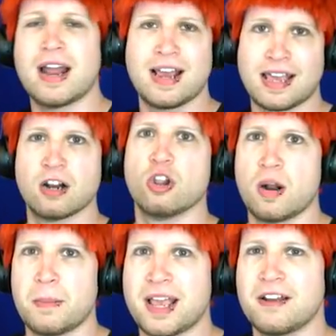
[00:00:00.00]
and I get a
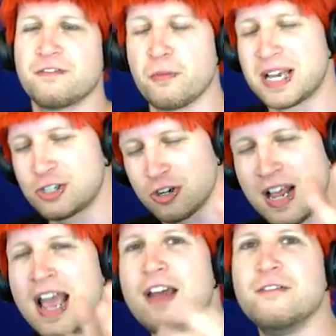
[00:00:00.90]
lot of my information
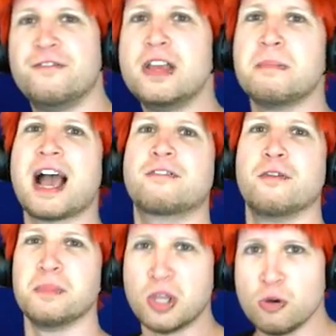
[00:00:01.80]
and feedback
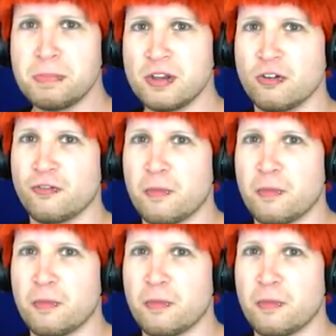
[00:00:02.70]
from you beautiful